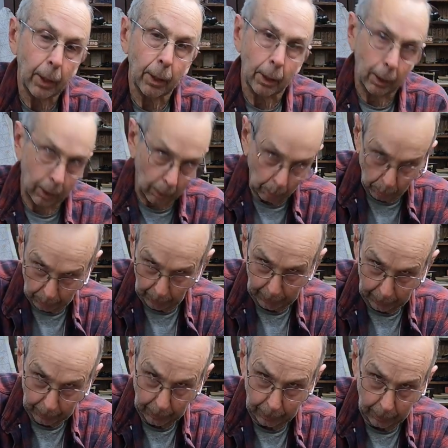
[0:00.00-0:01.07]
it goes like
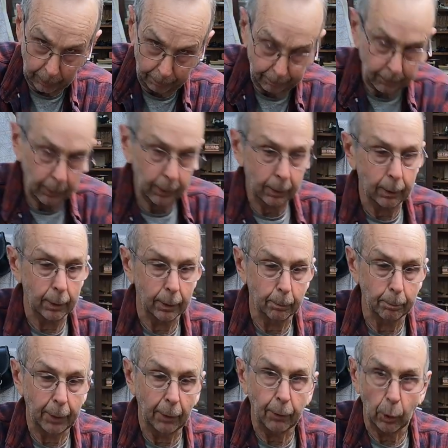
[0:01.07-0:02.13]
this. The
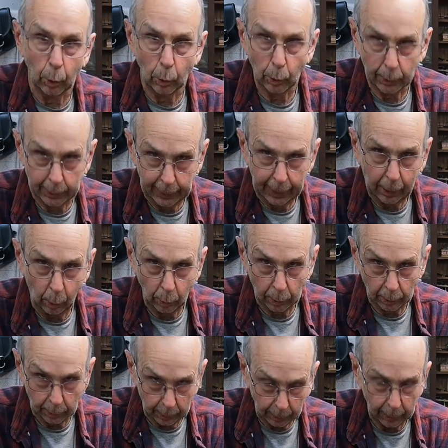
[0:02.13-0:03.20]
bevel goes down
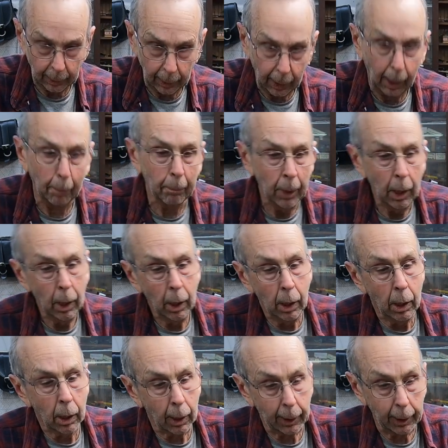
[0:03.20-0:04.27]
instead of up,
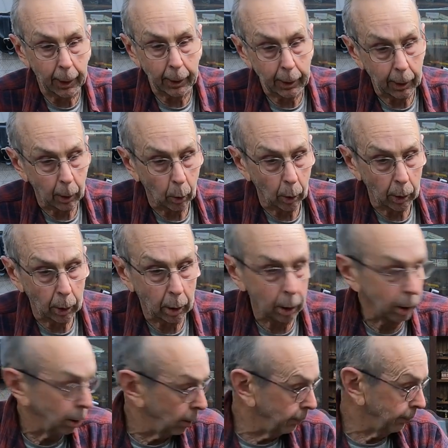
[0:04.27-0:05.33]
and that's
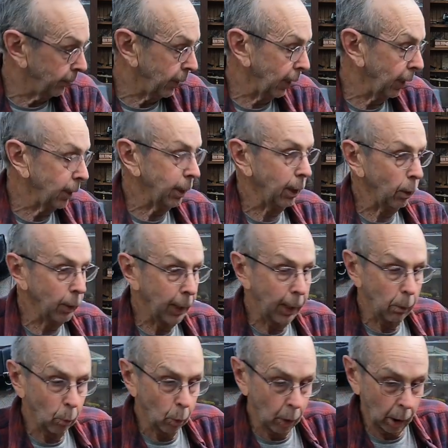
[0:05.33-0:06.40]
how that
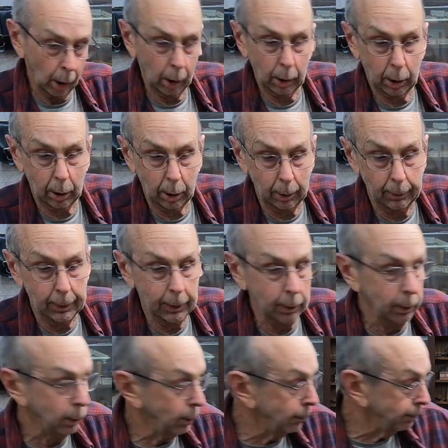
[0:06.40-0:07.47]
works.
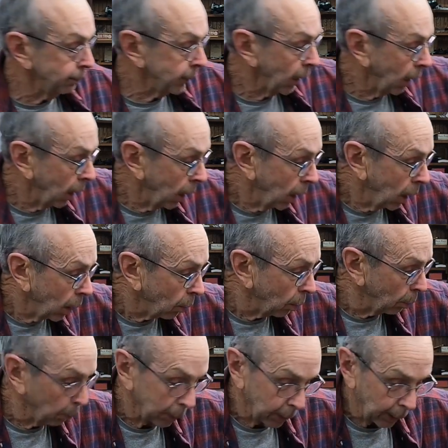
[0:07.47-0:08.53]
So we'll
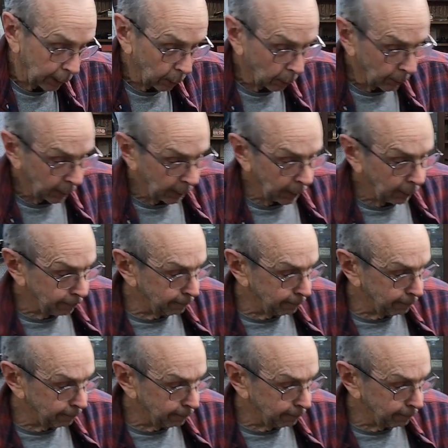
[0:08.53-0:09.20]
put that over there,